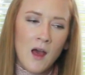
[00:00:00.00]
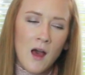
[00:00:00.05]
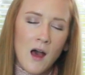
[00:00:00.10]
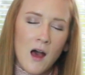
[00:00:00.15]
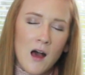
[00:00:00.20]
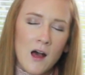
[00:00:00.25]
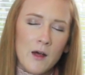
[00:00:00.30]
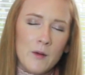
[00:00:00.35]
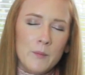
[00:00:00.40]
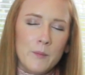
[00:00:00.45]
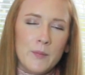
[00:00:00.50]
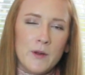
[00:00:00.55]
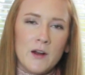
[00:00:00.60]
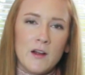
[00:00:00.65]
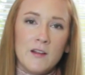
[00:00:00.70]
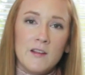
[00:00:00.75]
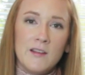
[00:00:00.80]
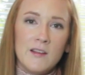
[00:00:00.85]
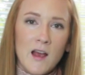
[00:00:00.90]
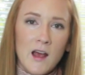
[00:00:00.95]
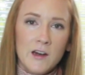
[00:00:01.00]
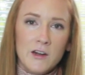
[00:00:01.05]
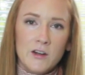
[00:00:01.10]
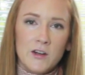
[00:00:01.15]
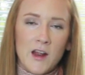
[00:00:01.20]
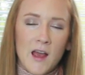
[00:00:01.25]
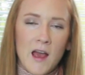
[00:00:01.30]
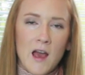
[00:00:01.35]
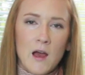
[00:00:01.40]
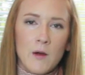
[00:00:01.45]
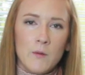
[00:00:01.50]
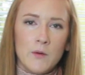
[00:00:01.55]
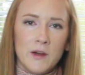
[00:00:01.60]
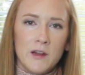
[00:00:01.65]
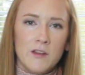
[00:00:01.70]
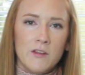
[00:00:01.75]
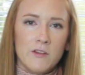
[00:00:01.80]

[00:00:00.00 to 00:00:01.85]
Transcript: But on Saturday, I wanted